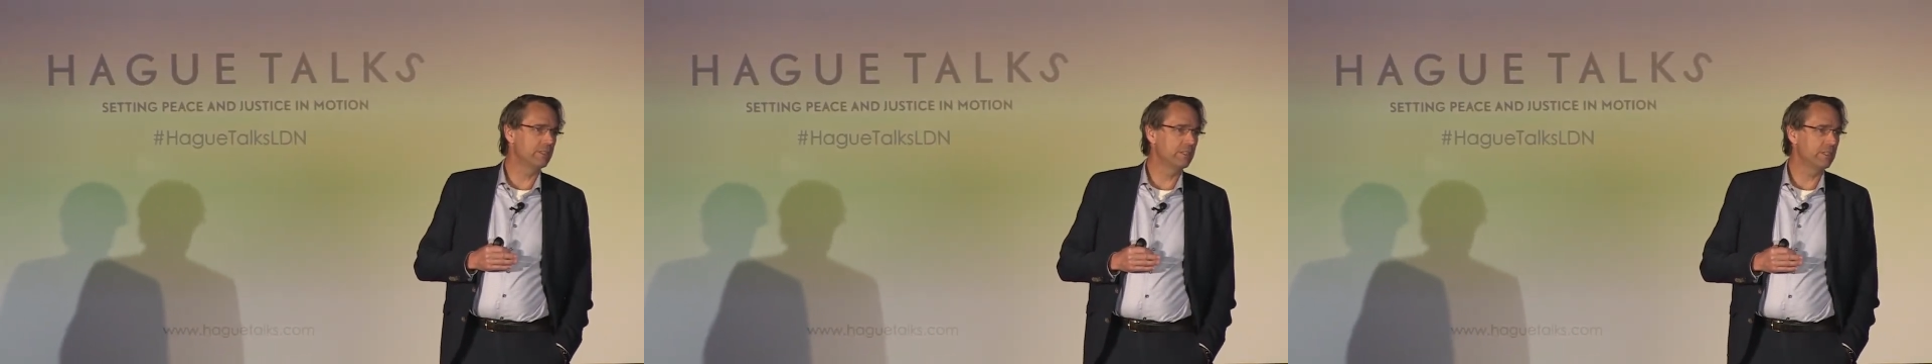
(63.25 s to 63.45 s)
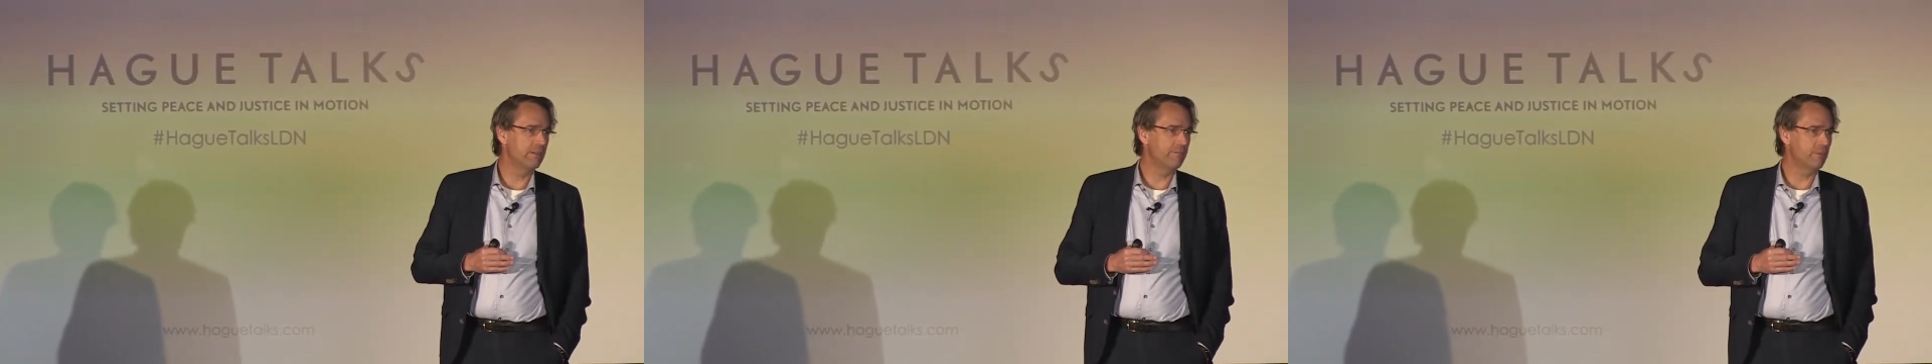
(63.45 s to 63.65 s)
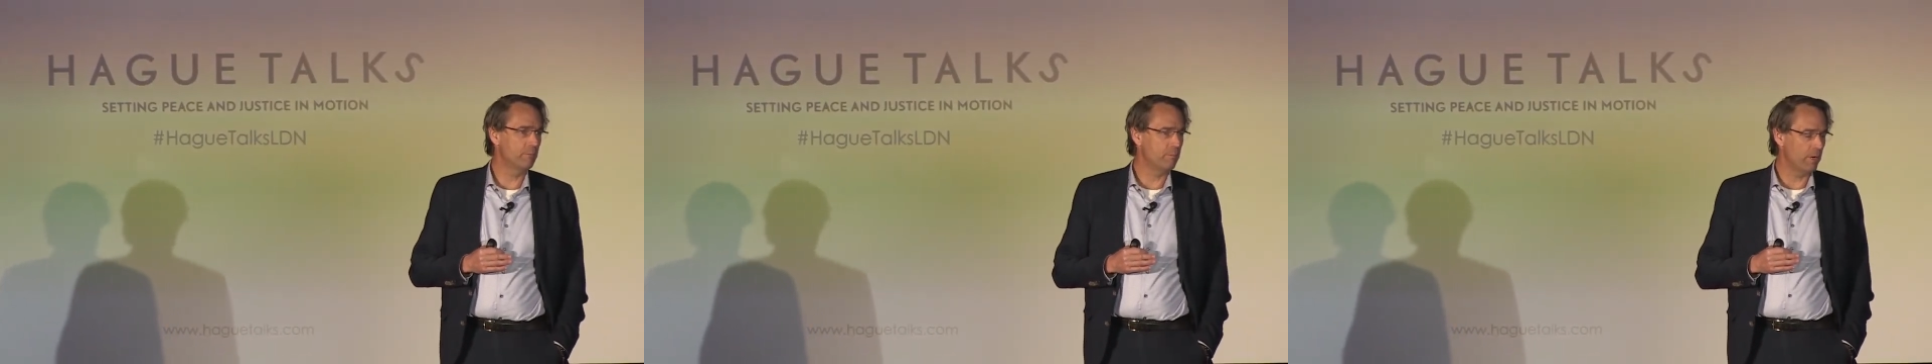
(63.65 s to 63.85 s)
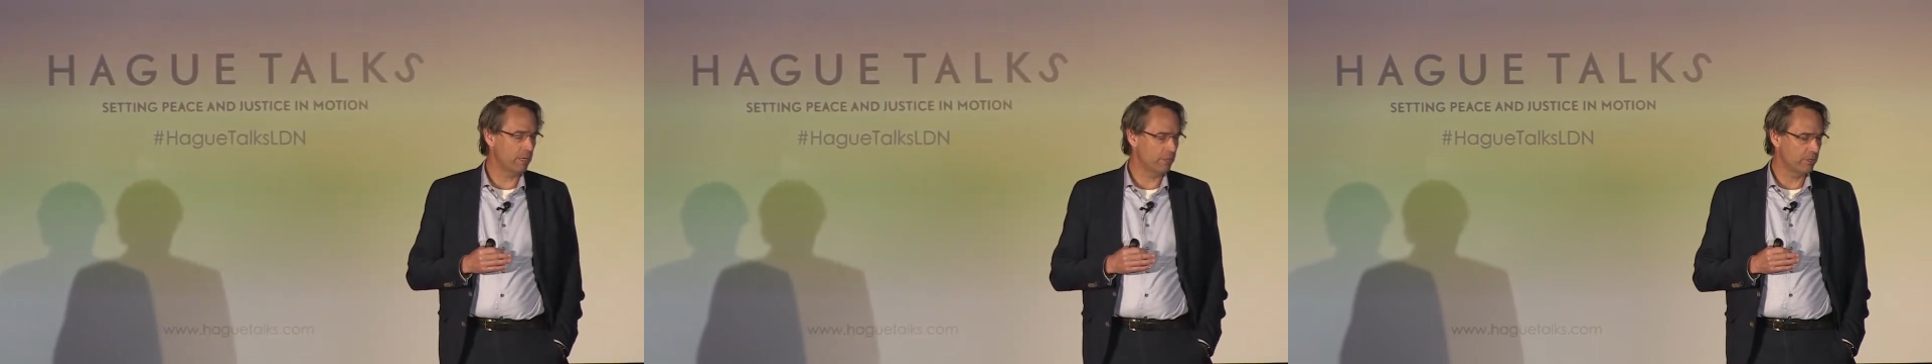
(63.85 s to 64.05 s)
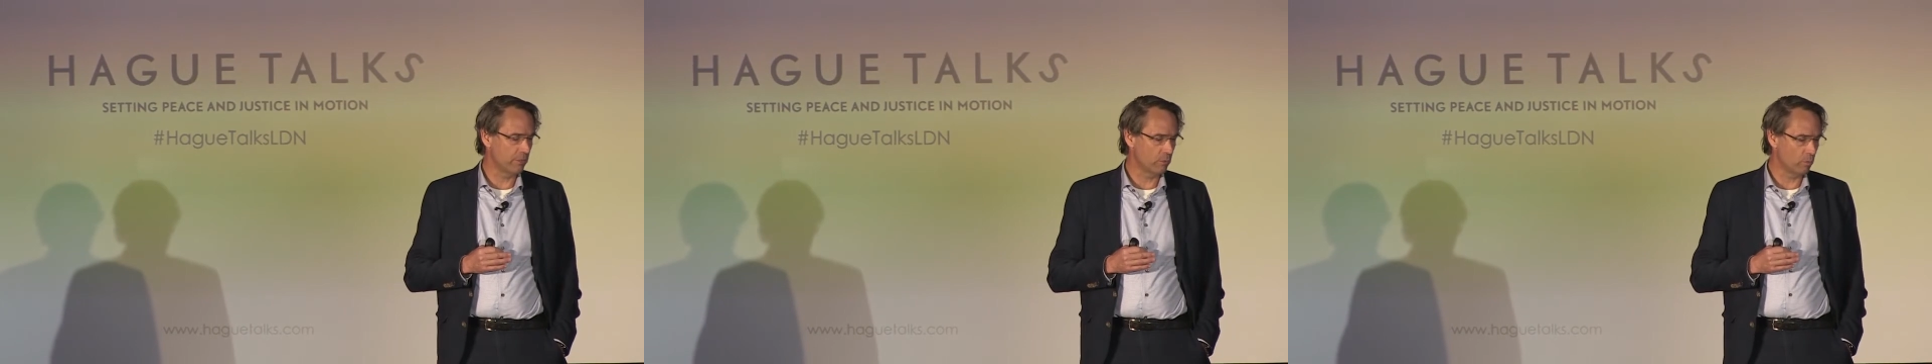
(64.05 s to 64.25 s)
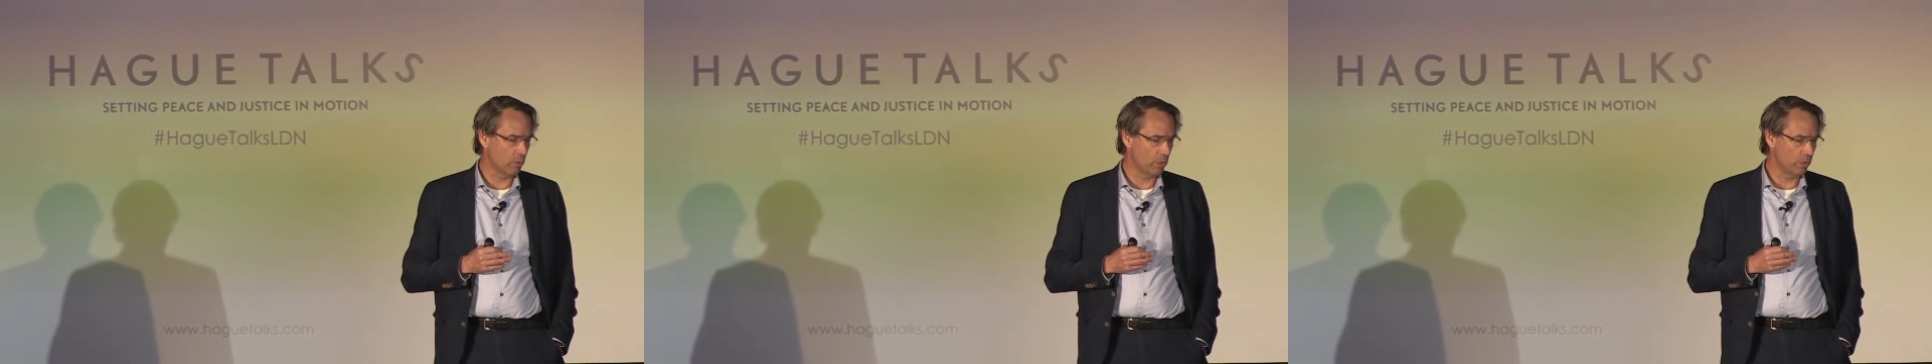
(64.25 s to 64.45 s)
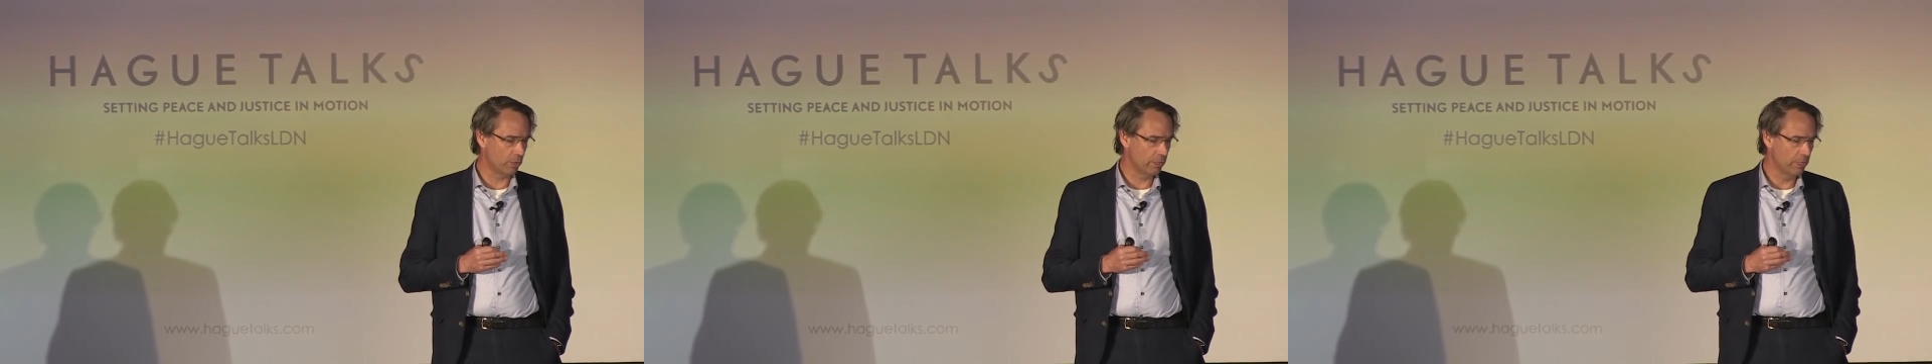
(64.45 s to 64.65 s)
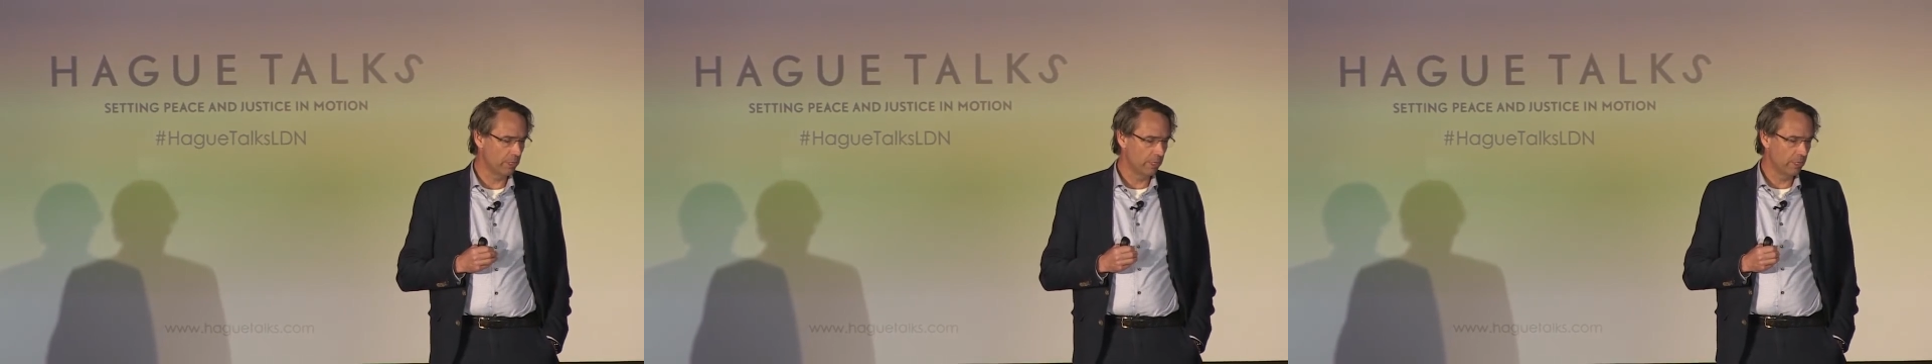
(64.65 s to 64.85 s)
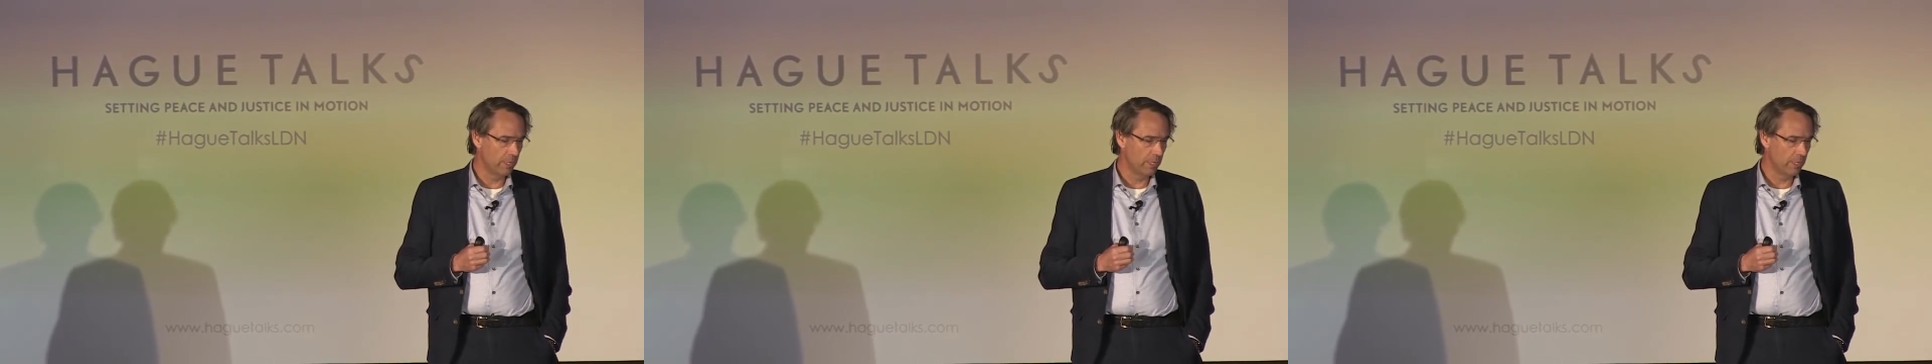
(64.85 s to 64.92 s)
in different parts of the world